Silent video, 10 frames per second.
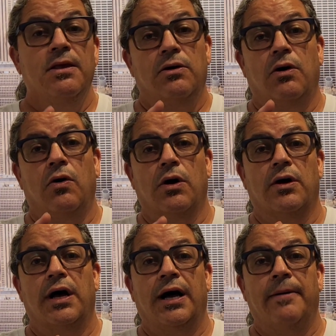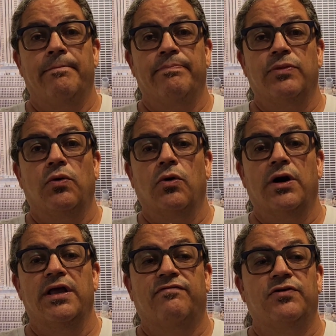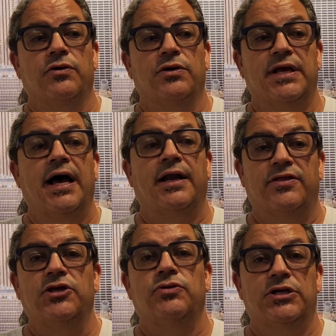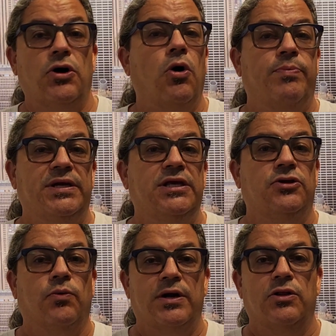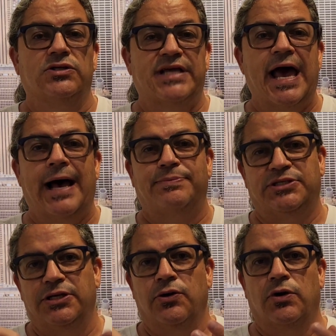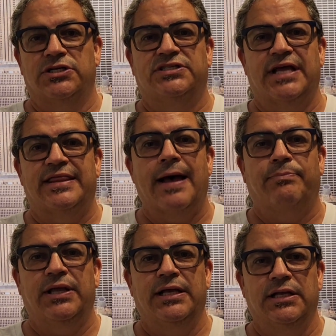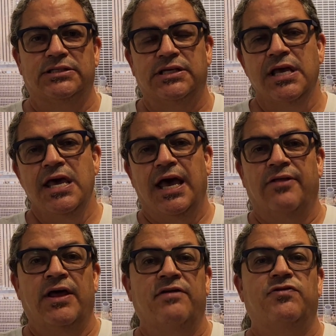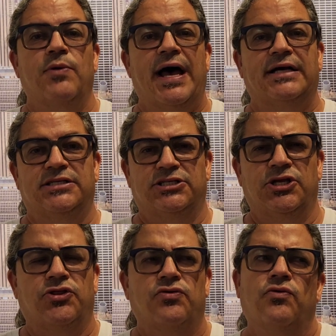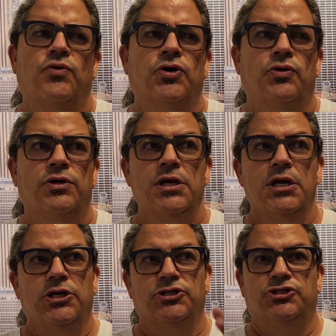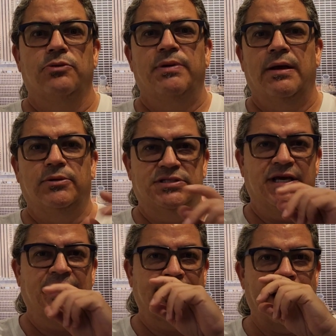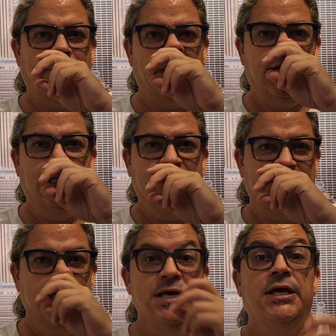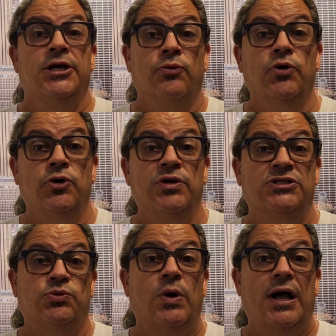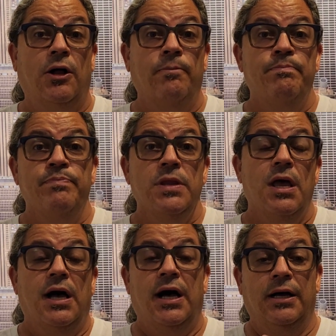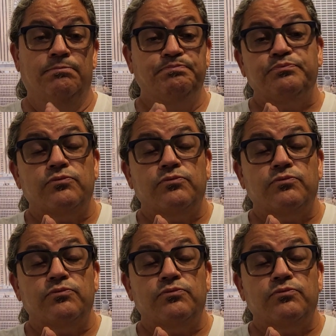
or um or if you're yeah and I think you need to open either one of those apps in order to set that playlist and then if you access it through Roon you should be able to hit that playlist in Roon as well um,